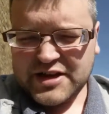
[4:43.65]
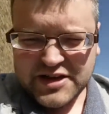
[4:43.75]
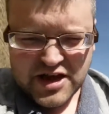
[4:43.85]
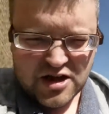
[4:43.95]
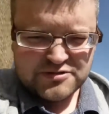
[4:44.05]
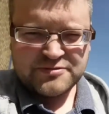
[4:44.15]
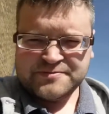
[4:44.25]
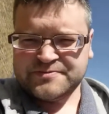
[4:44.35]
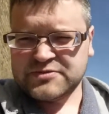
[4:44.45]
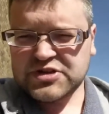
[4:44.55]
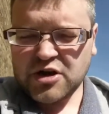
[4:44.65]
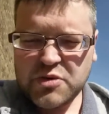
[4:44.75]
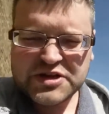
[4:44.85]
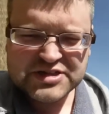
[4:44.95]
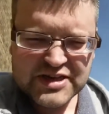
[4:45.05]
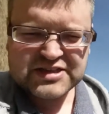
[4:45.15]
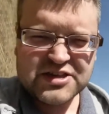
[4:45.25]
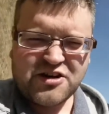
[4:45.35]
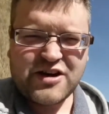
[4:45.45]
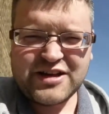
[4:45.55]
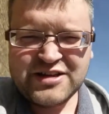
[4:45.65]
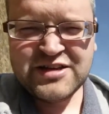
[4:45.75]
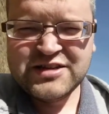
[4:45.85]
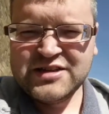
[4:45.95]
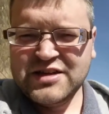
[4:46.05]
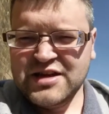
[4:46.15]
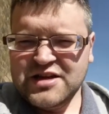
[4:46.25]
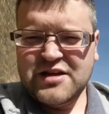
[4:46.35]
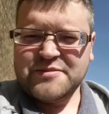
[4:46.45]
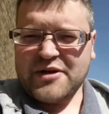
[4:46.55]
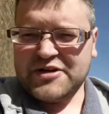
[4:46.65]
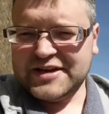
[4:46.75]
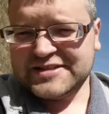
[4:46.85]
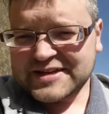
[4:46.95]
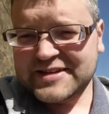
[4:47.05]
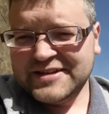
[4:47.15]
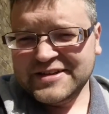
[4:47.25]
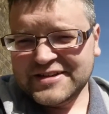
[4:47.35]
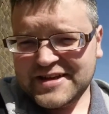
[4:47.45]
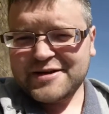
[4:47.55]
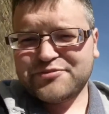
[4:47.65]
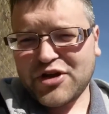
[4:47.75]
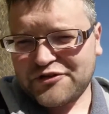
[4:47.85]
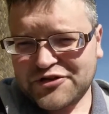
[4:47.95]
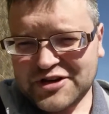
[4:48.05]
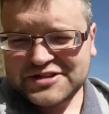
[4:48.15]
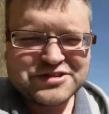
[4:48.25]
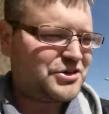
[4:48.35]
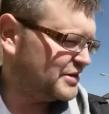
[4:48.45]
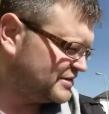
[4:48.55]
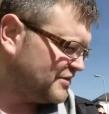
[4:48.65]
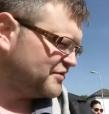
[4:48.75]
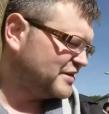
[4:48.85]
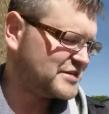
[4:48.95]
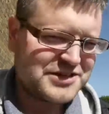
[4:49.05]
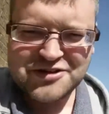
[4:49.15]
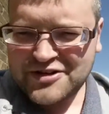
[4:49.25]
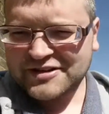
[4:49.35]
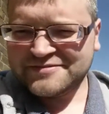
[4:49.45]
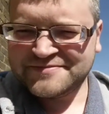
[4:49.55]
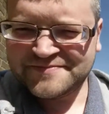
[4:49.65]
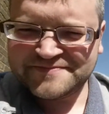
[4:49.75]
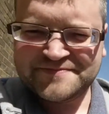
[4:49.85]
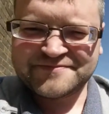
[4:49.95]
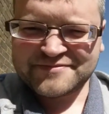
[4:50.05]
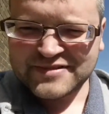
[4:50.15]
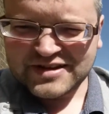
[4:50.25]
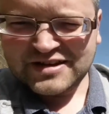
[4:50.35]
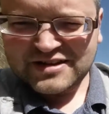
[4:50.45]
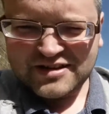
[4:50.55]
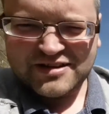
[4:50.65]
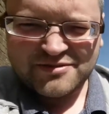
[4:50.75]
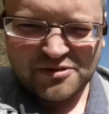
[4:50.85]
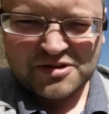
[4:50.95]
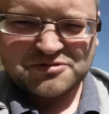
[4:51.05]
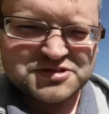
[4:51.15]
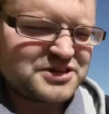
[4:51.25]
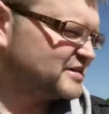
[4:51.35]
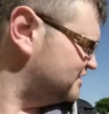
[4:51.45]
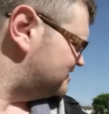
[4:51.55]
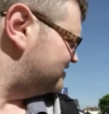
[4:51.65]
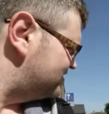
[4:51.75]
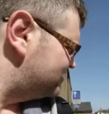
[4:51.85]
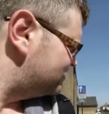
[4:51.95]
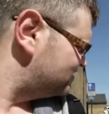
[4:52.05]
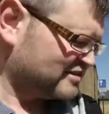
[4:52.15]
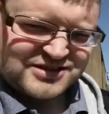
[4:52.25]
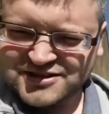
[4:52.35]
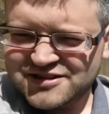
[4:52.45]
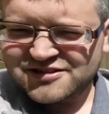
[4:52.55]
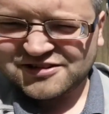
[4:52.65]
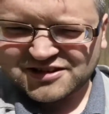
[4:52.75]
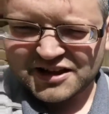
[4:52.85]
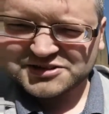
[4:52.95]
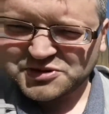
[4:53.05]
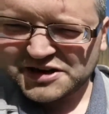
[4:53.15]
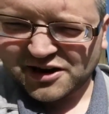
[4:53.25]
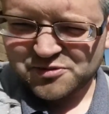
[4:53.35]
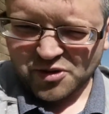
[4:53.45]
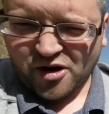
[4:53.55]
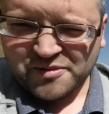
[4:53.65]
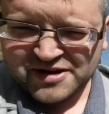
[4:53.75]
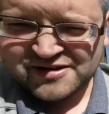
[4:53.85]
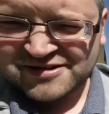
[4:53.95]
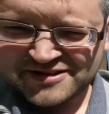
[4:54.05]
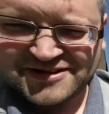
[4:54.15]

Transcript: There you go. So we'll see tonight. Apparently he said, yep, definitely tonight. But we will see. Oh, there's a weirdo behind me.